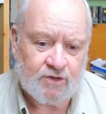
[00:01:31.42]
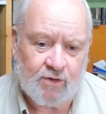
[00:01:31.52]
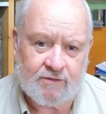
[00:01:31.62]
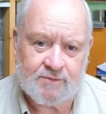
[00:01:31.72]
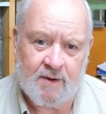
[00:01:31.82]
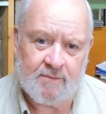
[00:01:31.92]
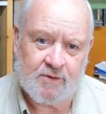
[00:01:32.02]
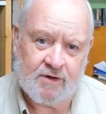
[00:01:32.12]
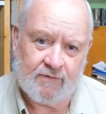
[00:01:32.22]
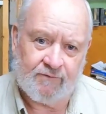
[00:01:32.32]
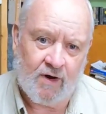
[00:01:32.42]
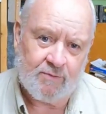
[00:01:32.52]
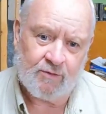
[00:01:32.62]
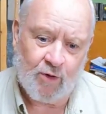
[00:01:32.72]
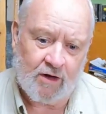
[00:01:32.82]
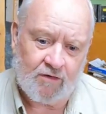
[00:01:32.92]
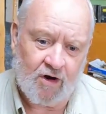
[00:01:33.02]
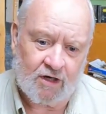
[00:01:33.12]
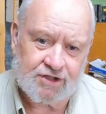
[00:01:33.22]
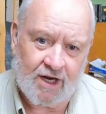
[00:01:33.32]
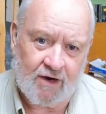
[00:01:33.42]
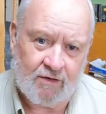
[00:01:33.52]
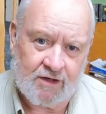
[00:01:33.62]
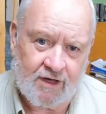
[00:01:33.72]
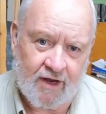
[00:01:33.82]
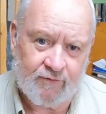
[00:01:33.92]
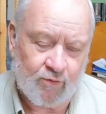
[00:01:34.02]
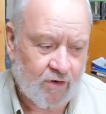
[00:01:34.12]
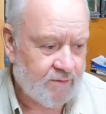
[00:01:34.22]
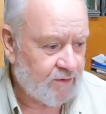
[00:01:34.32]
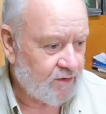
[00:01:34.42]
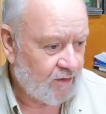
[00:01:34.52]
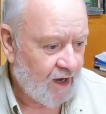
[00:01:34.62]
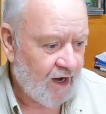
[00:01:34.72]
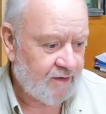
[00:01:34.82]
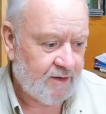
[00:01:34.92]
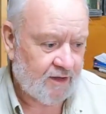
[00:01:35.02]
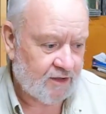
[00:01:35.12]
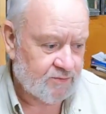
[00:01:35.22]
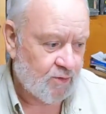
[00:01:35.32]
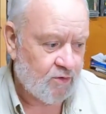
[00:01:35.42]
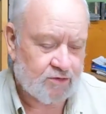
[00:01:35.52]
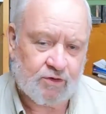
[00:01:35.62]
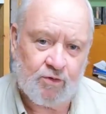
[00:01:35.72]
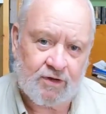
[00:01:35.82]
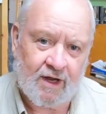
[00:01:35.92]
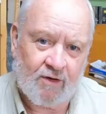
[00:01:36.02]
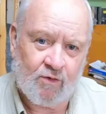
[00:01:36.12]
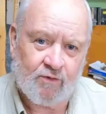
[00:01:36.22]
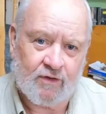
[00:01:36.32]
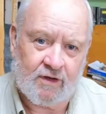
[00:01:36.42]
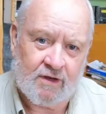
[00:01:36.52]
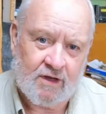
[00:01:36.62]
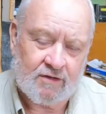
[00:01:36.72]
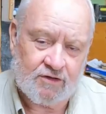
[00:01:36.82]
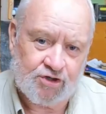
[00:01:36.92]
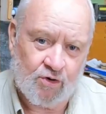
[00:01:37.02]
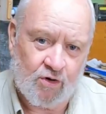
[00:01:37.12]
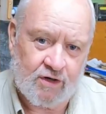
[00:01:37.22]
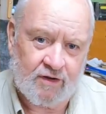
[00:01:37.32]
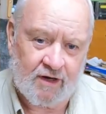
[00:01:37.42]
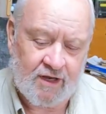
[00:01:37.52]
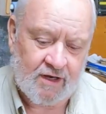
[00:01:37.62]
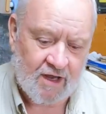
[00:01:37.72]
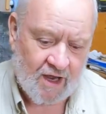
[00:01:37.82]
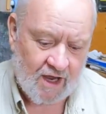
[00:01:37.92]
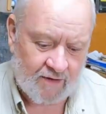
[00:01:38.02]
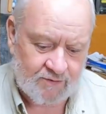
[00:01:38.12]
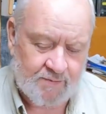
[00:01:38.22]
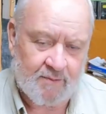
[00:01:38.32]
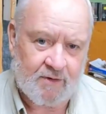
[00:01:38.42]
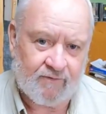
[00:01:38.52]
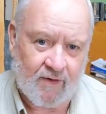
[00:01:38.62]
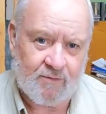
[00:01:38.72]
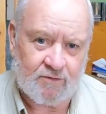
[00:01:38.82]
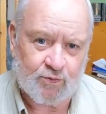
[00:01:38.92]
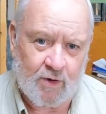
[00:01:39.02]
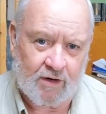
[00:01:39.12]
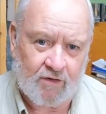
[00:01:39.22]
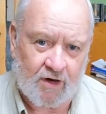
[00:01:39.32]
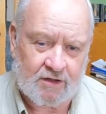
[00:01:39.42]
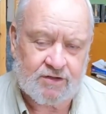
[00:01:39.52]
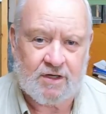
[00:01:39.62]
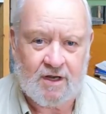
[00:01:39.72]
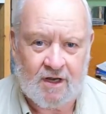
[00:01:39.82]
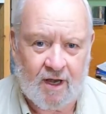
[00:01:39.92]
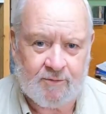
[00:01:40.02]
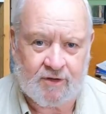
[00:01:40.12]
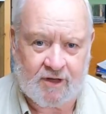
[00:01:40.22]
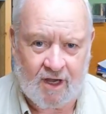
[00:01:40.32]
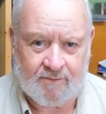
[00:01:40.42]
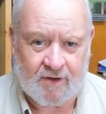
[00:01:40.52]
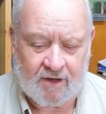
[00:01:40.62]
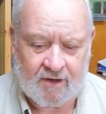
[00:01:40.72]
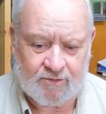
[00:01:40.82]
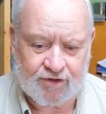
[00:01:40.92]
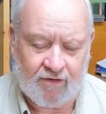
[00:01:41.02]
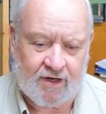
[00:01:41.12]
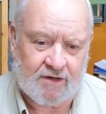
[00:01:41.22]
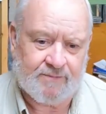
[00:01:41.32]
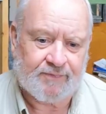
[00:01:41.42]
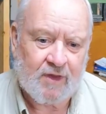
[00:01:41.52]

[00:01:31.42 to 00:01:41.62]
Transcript: So I was pumping from the well crocks now. I didn't have to worry about a line being exposed going down over the shore into the lake. I was pumping from those well crocks up to the camp. It was great.